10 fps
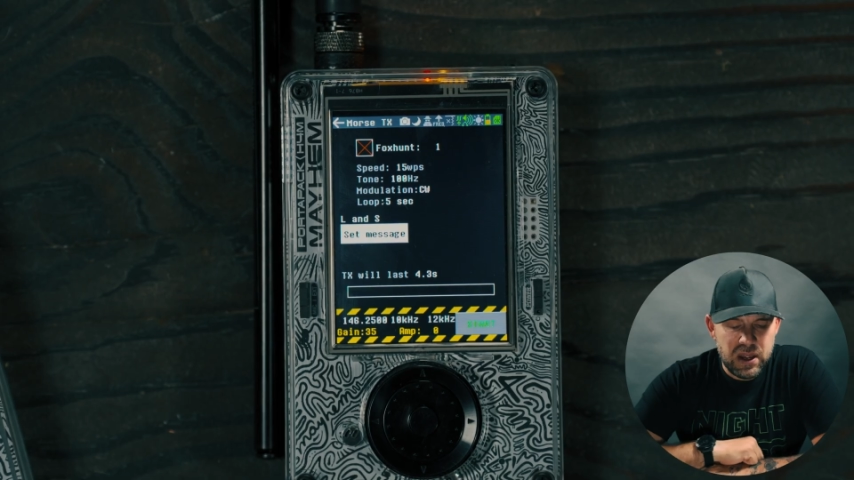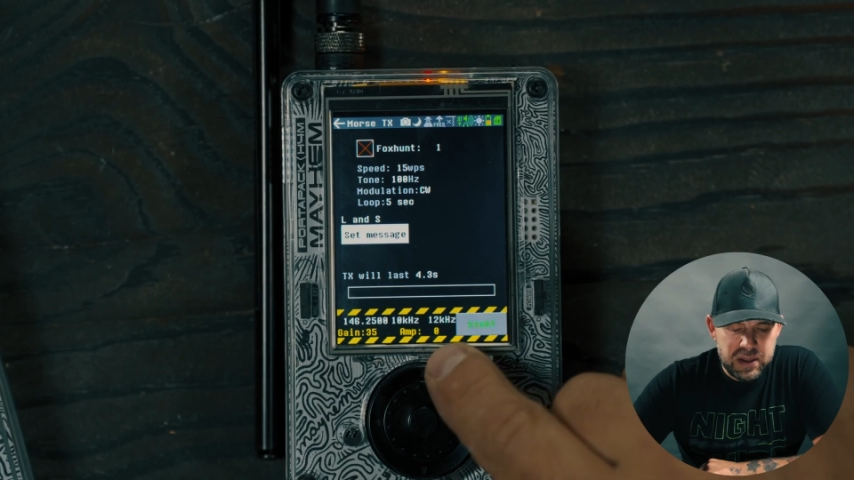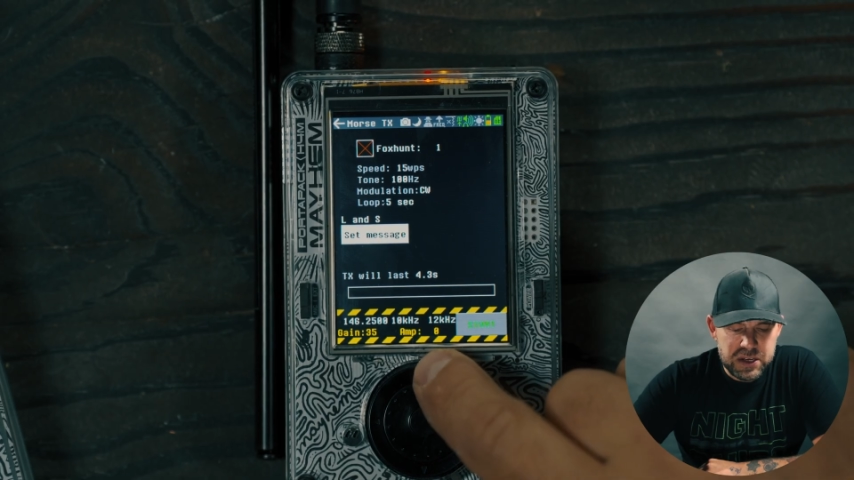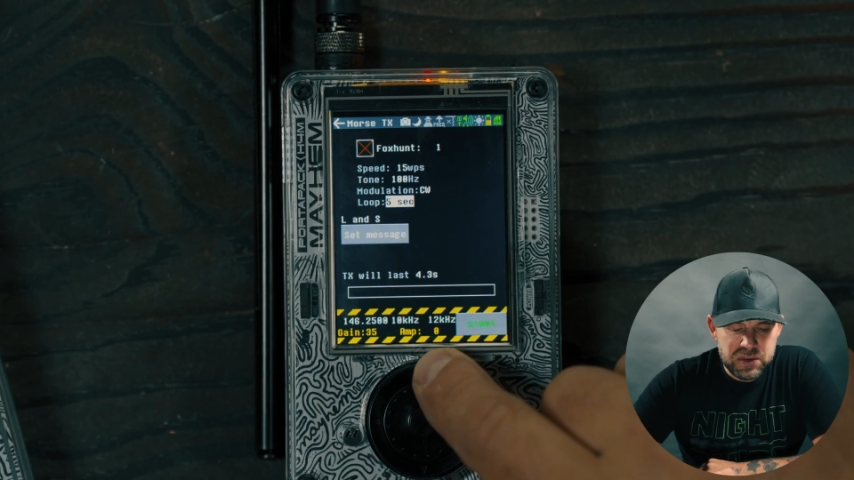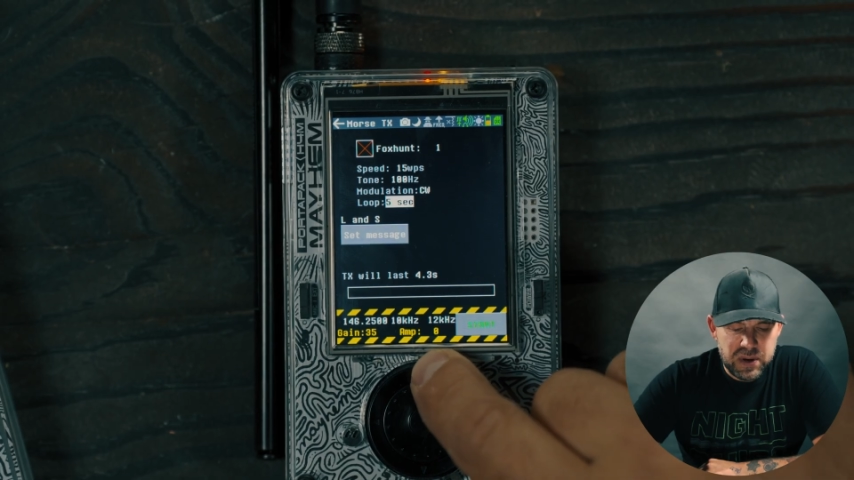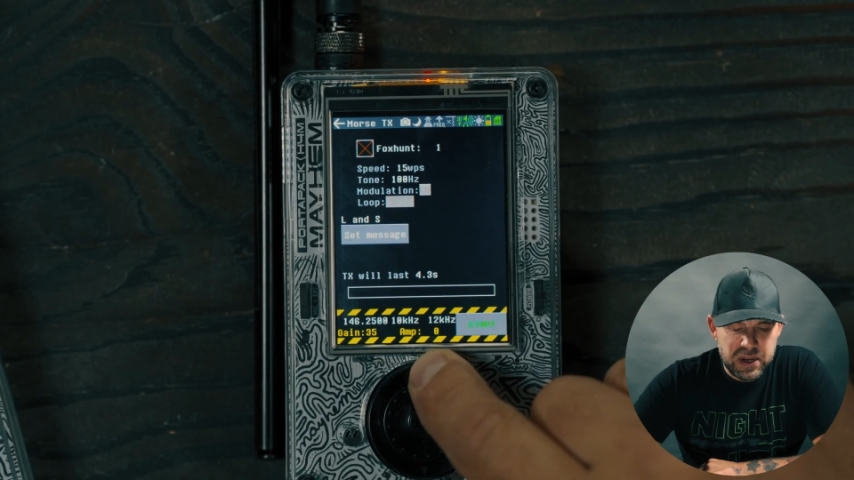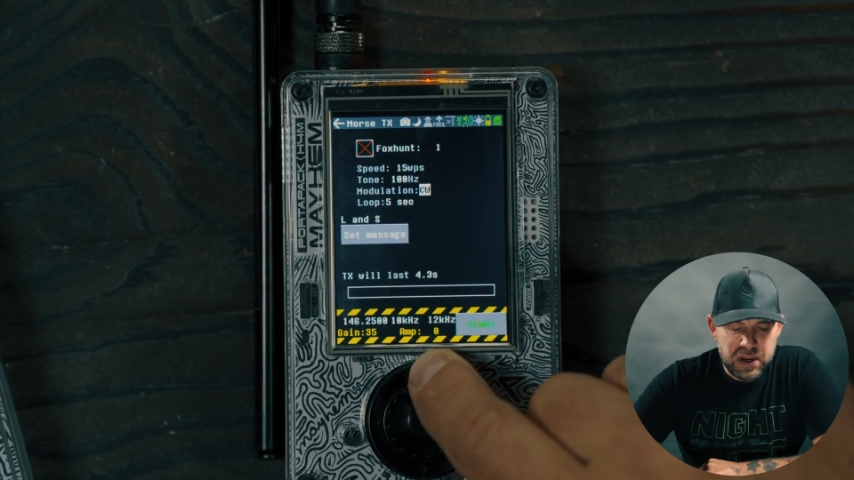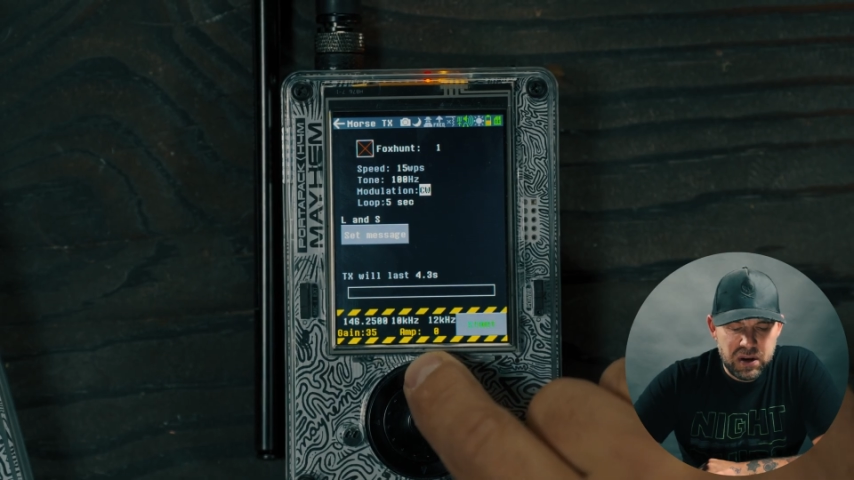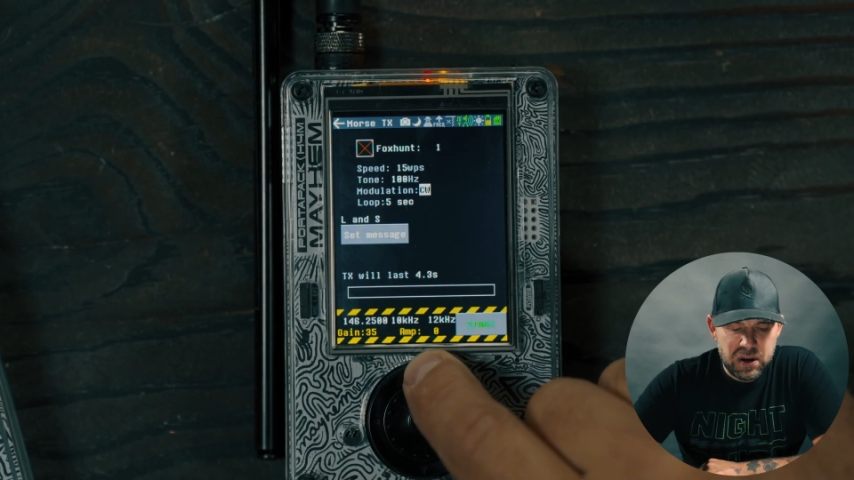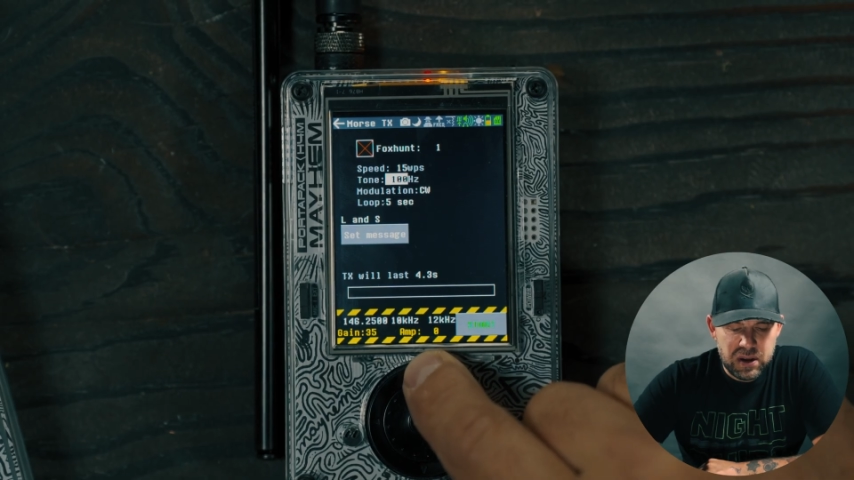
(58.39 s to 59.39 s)
this right
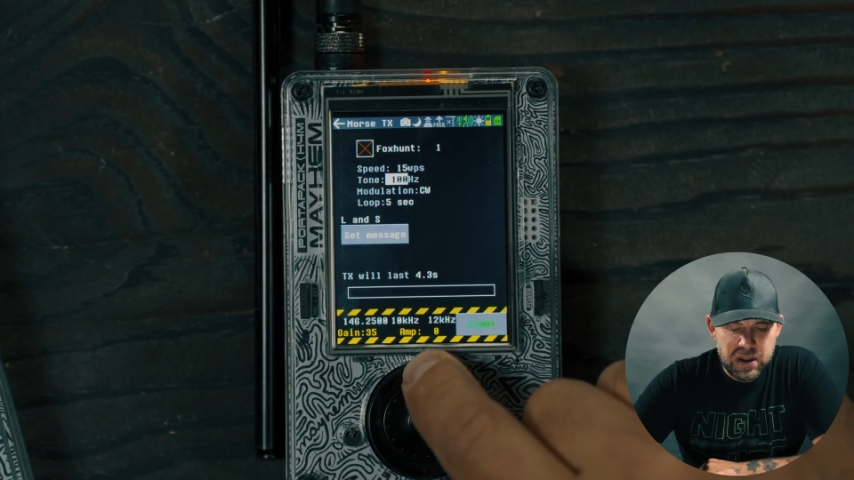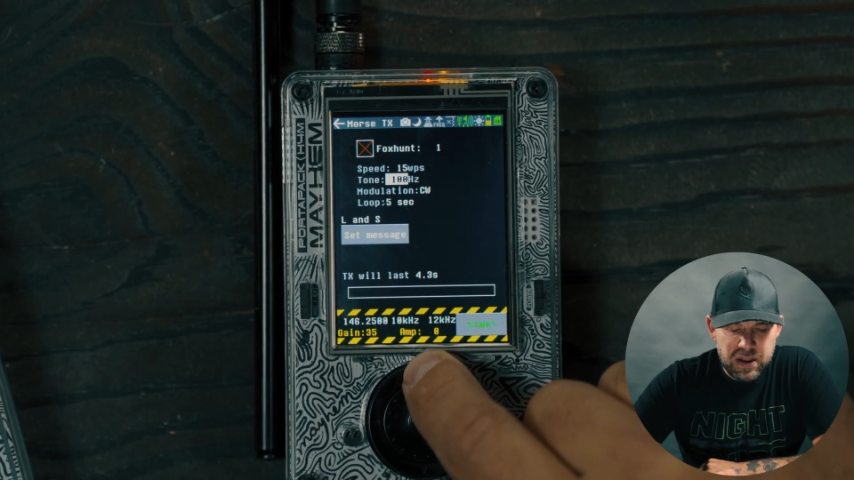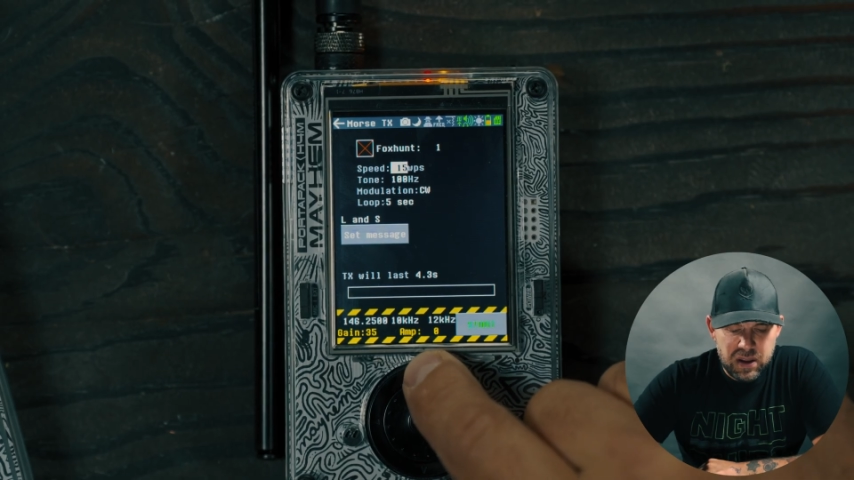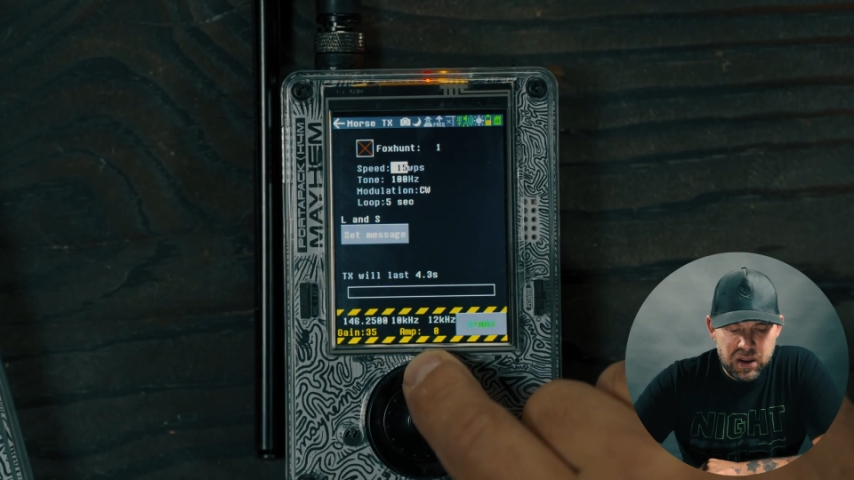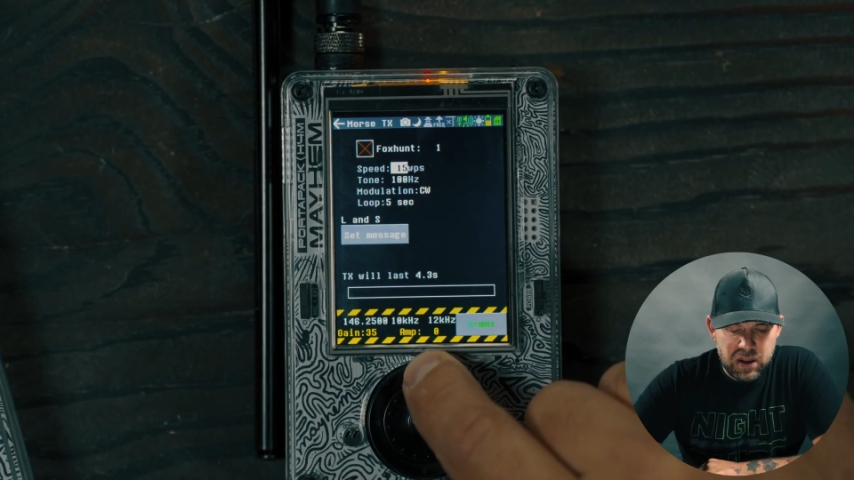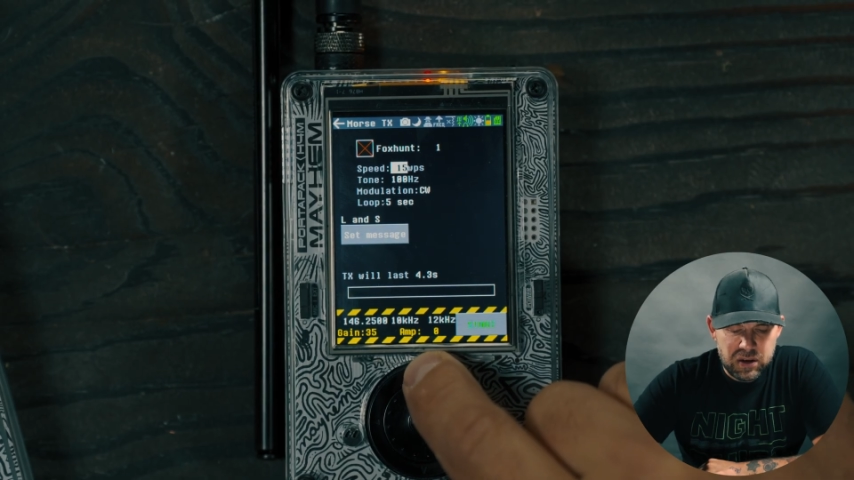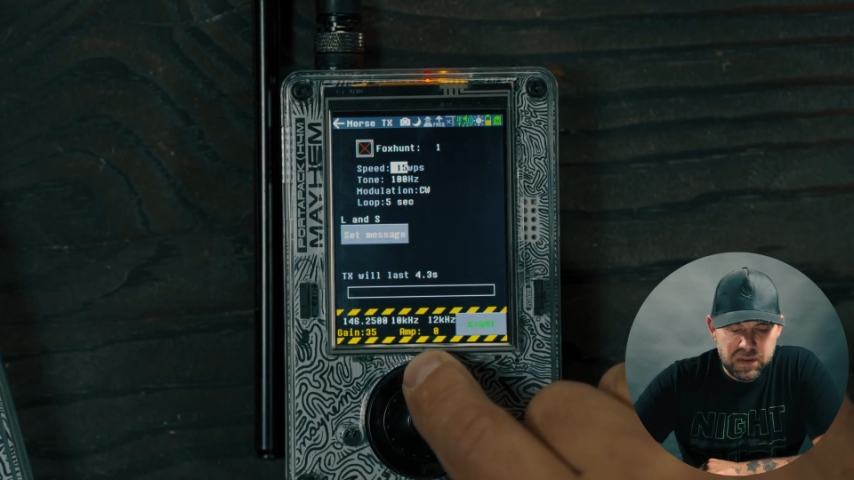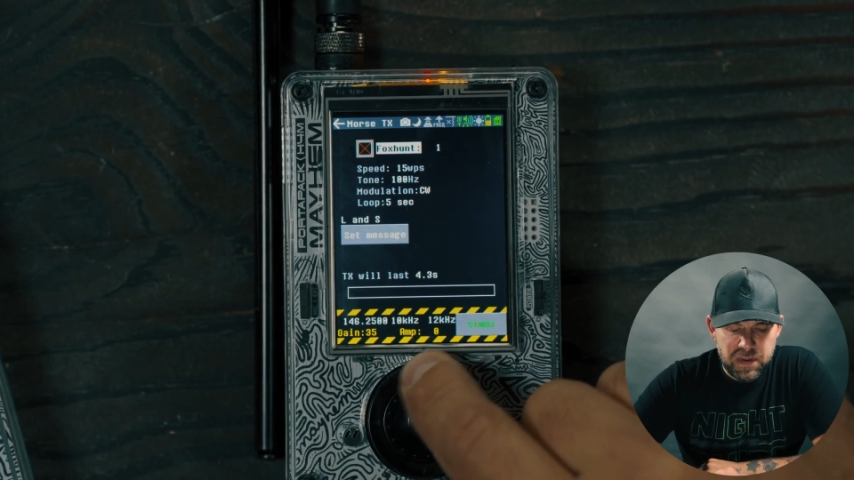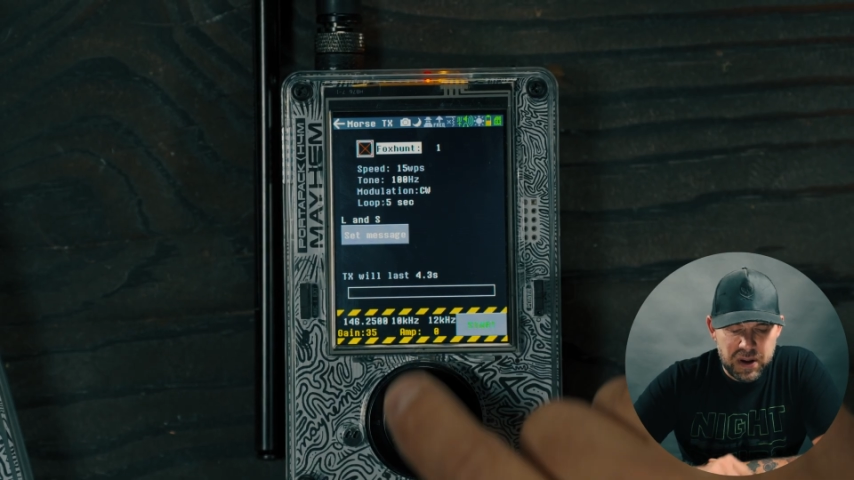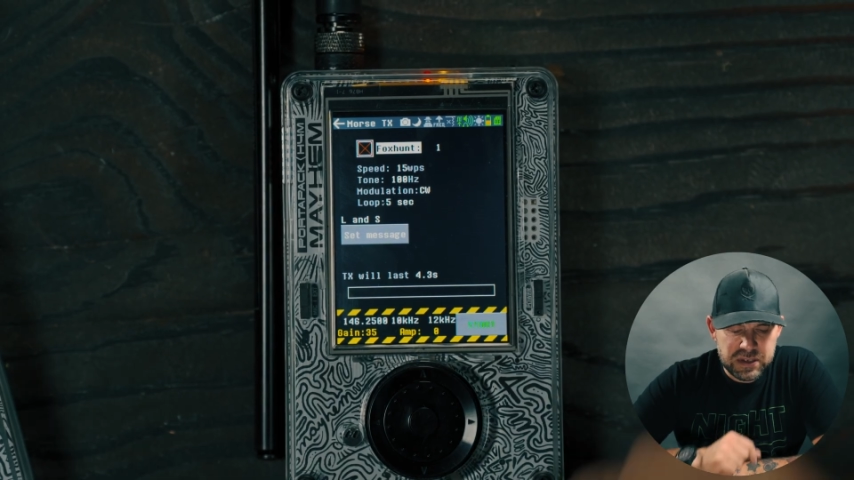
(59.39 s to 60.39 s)
here
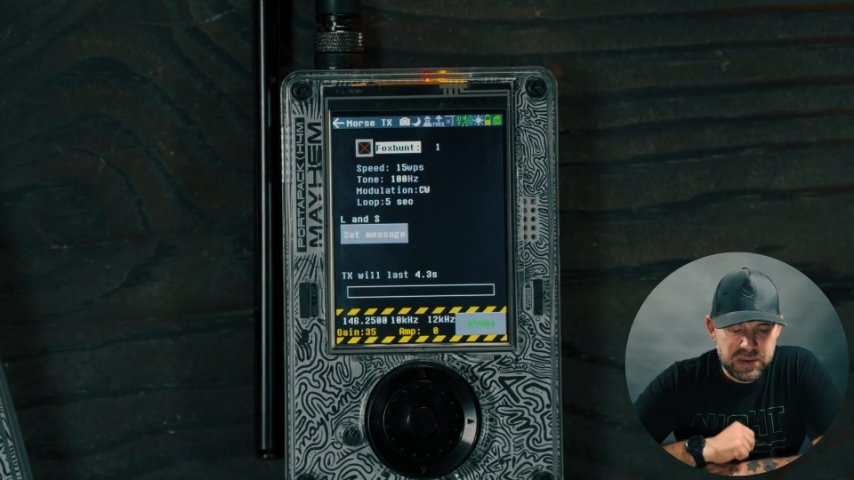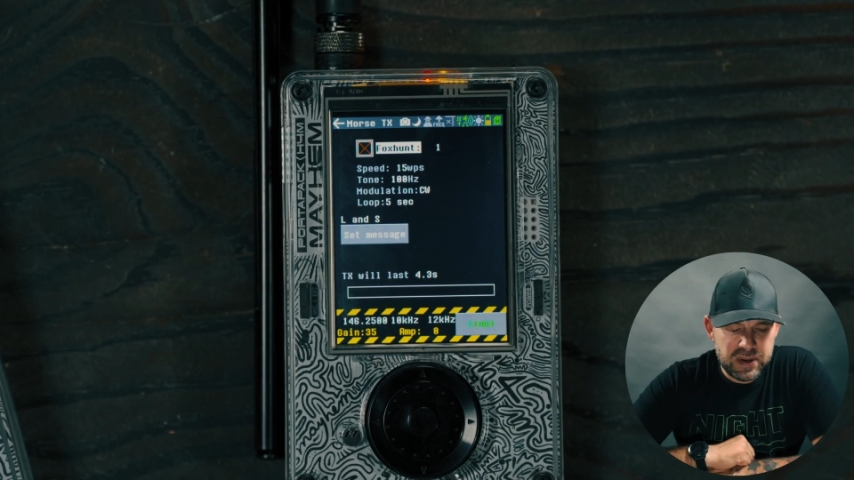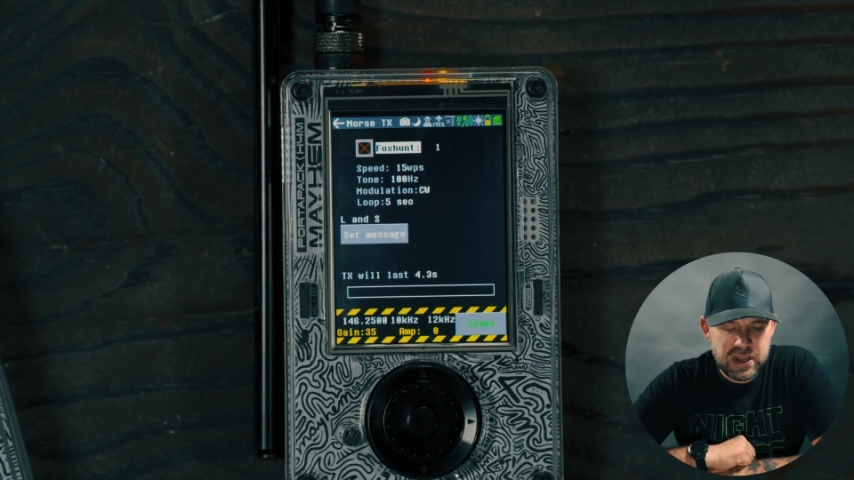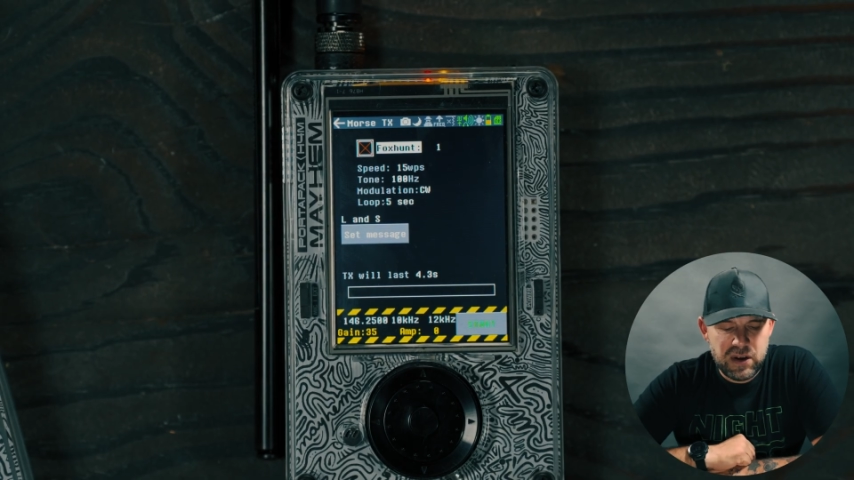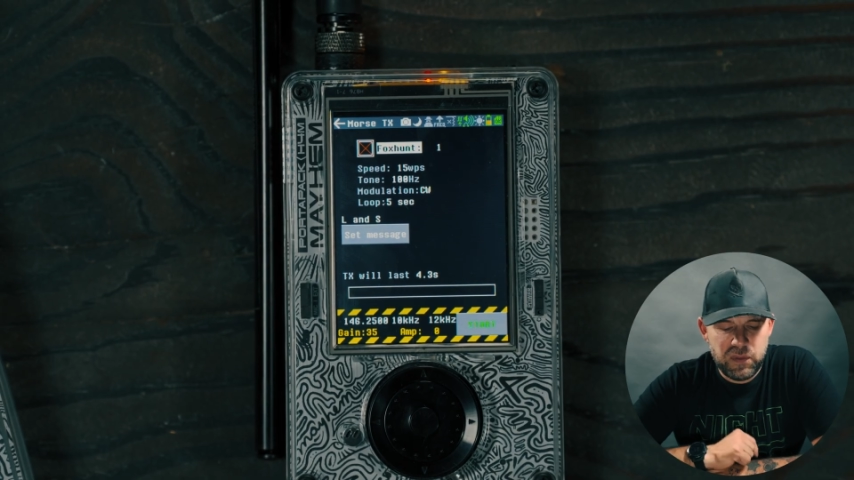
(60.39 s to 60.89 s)
under Foxlight right there,